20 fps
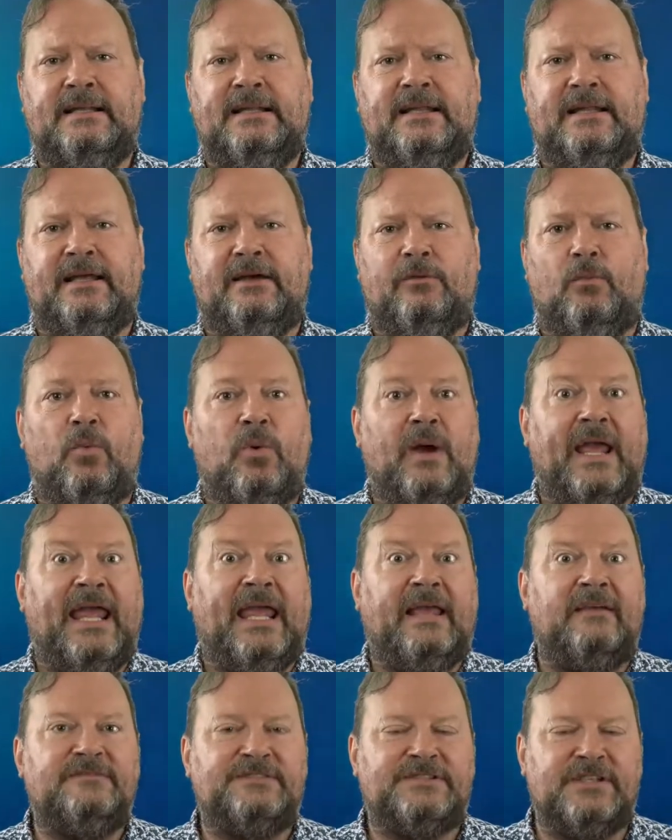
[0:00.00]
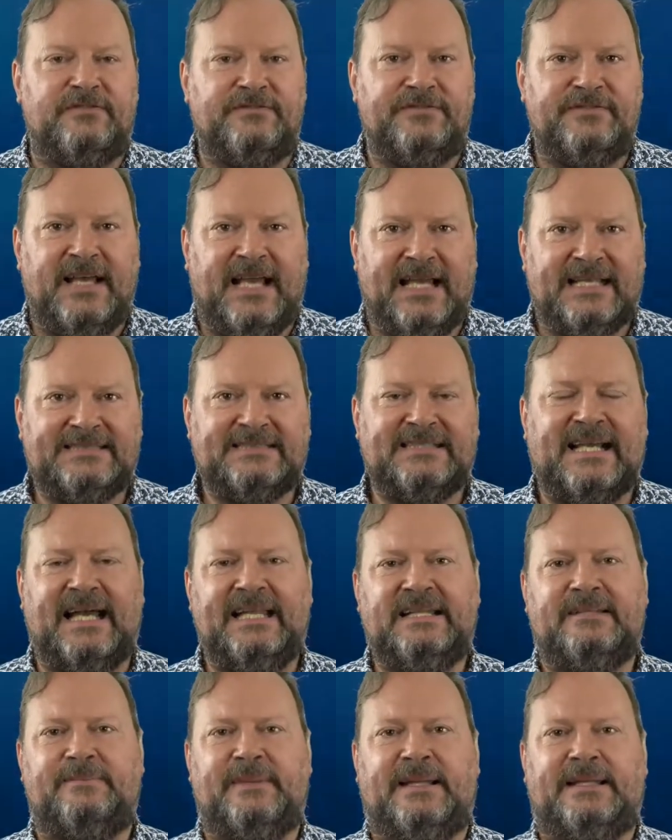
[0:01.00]
uh, waves of
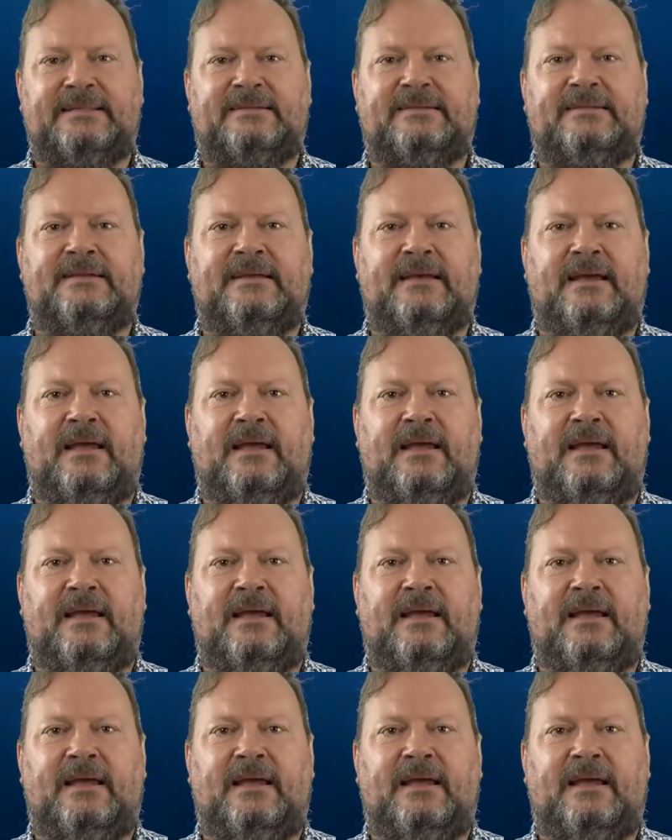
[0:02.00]
excitement